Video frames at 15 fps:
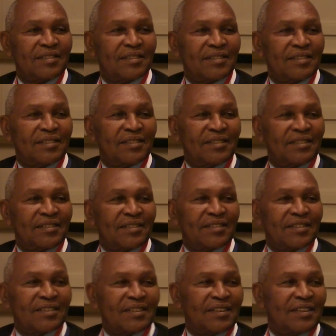
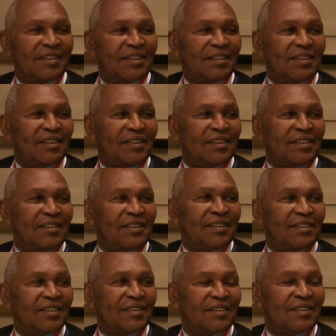
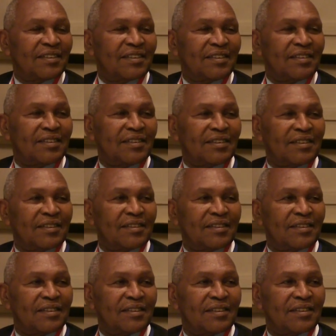
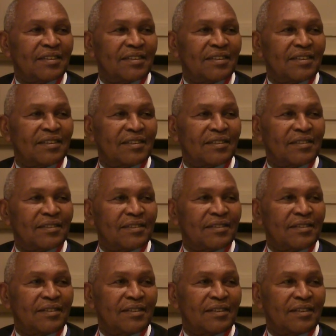
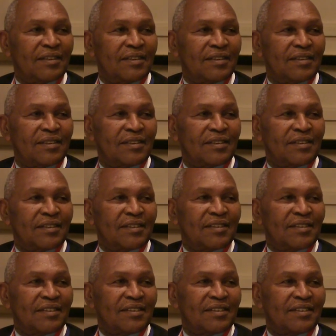
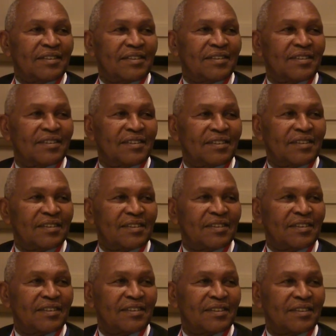
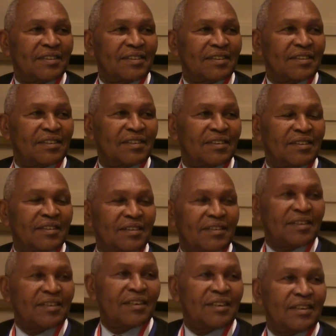
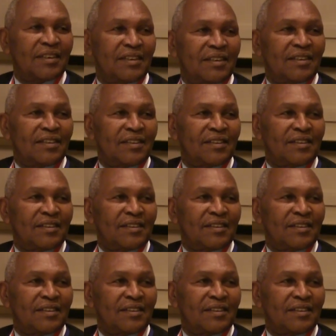(not speaking)